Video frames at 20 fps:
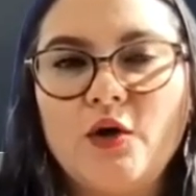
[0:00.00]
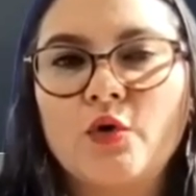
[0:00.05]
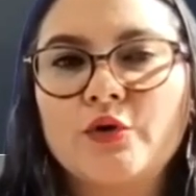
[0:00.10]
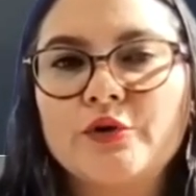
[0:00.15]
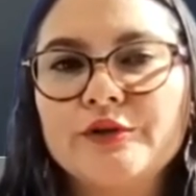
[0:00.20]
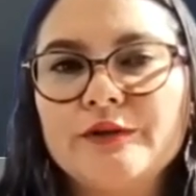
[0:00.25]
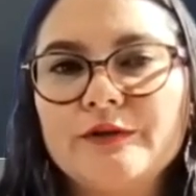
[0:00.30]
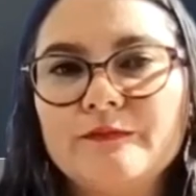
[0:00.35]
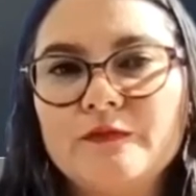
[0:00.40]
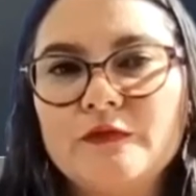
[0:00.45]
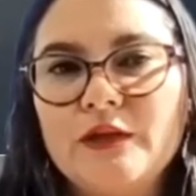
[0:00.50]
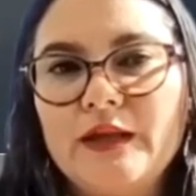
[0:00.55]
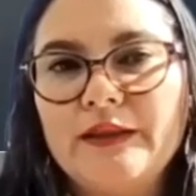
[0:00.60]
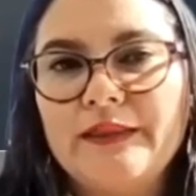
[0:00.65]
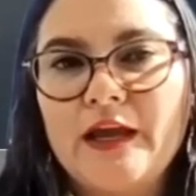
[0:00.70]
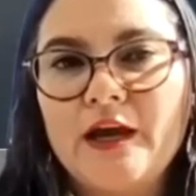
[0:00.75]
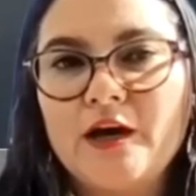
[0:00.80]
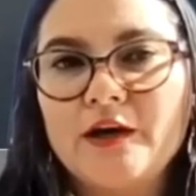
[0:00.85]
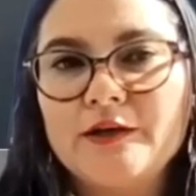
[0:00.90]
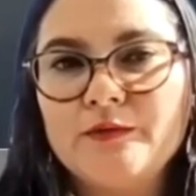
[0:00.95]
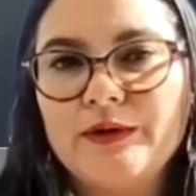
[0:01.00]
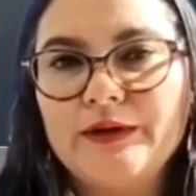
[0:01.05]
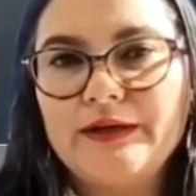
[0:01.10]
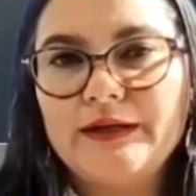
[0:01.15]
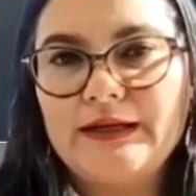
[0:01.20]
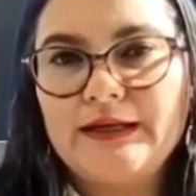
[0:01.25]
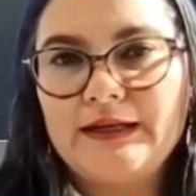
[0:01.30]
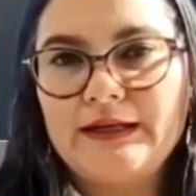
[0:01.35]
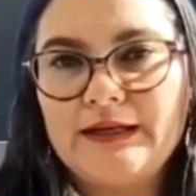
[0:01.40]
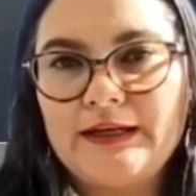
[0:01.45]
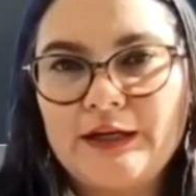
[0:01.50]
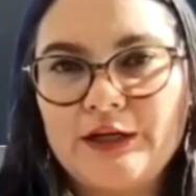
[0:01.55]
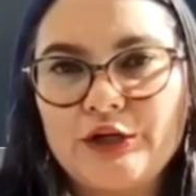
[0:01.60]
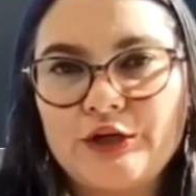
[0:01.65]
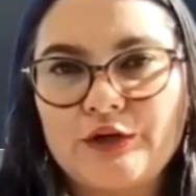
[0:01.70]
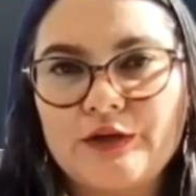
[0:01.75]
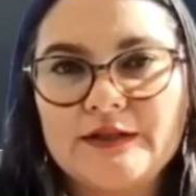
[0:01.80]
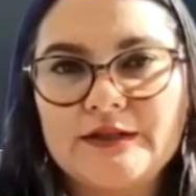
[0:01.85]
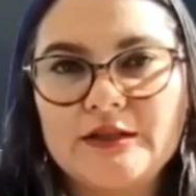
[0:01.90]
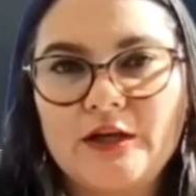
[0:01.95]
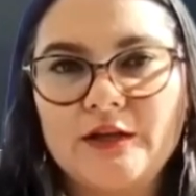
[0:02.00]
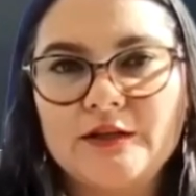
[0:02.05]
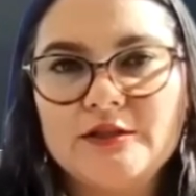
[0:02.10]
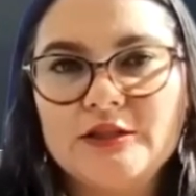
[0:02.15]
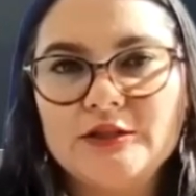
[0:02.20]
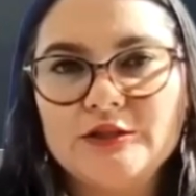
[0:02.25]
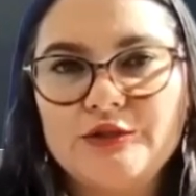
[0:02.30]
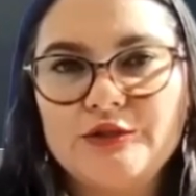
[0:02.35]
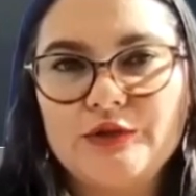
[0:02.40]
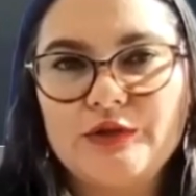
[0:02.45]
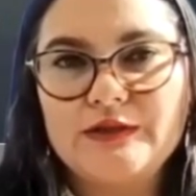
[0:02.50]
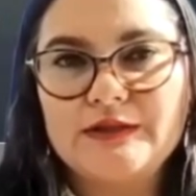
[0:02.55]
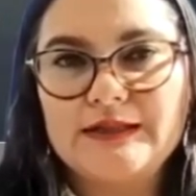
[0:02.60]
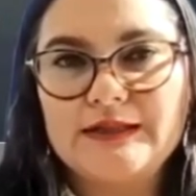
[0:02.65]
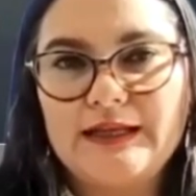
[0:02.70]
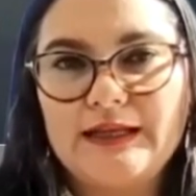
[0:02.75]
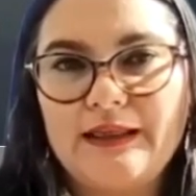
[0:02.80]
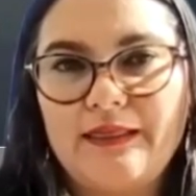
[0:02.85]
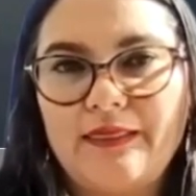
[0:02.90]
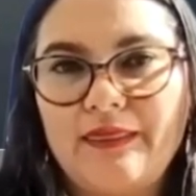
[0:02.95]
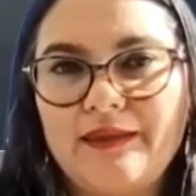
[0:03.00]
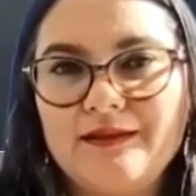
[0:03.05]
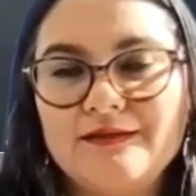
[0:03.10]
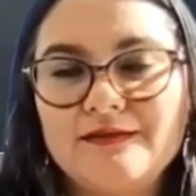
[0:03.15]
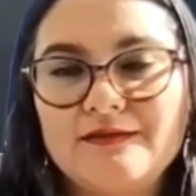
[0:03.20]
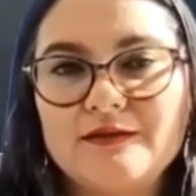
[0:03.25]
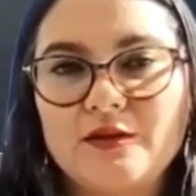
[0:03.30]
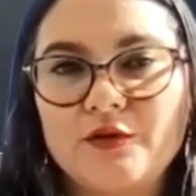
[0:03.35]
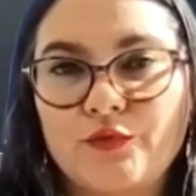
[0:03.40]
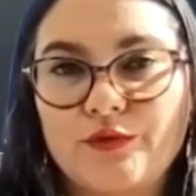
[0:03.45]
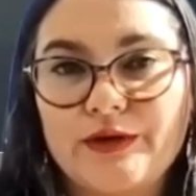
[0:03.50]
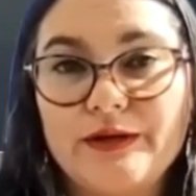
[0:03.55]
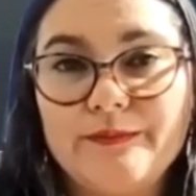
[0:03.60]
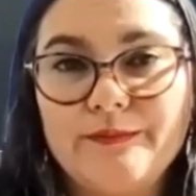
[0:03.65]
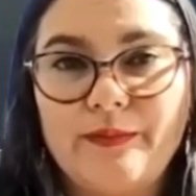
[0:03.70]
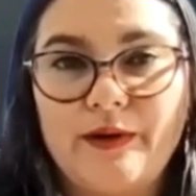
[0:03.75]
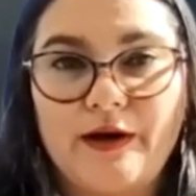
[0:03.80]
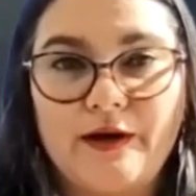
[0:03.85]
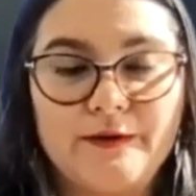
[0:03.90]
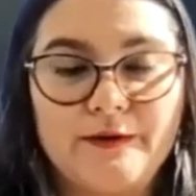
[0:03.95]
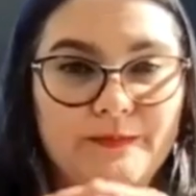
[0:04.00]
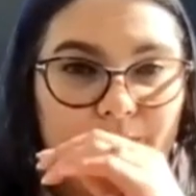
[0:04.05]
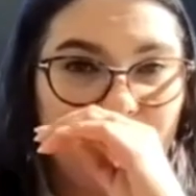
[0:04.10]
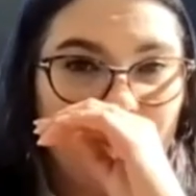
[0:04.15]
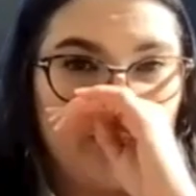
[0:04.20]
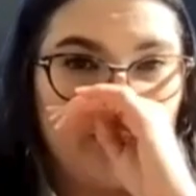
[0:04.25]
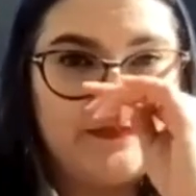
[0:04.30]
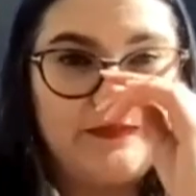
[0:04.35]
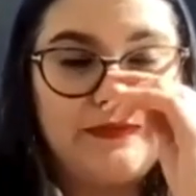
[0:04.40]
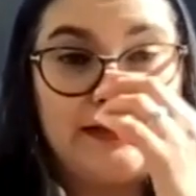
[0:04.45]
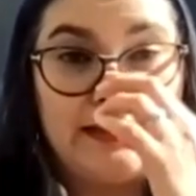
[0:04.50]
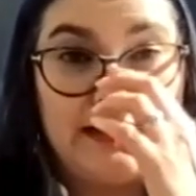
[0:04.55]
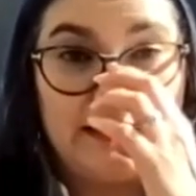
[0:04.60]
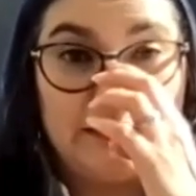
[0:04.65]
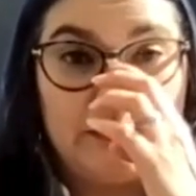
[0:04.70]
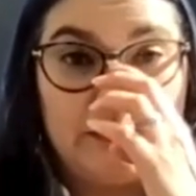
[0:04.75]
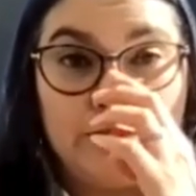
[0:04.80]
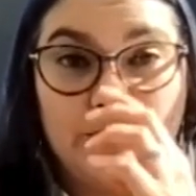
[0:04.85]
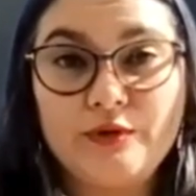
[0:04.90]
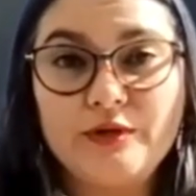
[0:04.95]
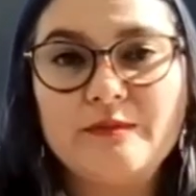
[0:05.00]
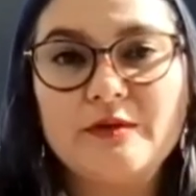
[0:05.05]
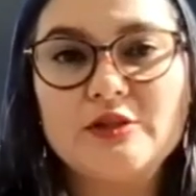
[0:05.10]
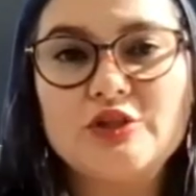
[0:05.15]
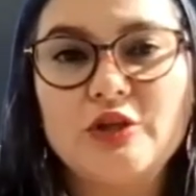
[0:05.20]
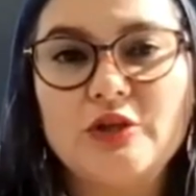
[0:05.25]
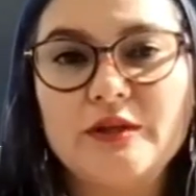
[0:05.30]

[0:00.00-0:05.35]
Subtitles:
Or the other way in here is until you see this green bar getting pretty much